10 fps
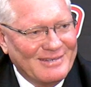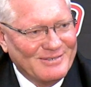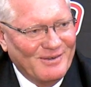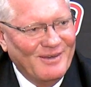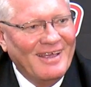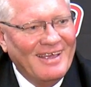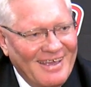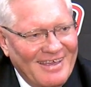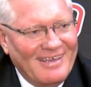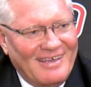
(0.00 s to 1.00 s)
So
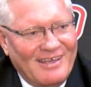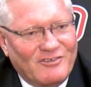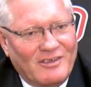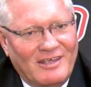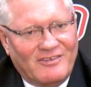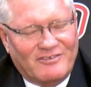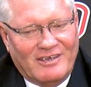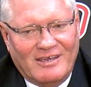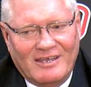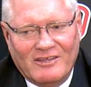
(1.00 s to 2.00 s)
it's
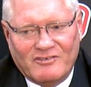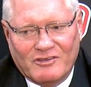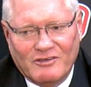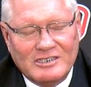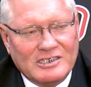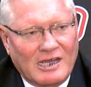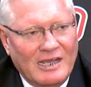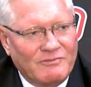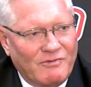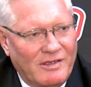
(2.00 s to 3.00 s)
a good
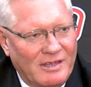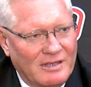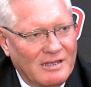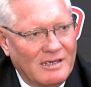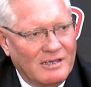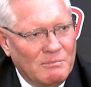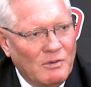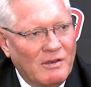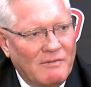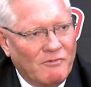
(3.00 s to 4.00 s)
size for, I think, the
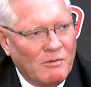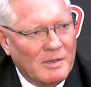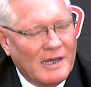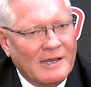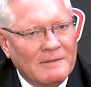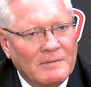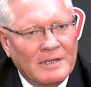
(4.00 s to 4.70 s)
community of Omaha.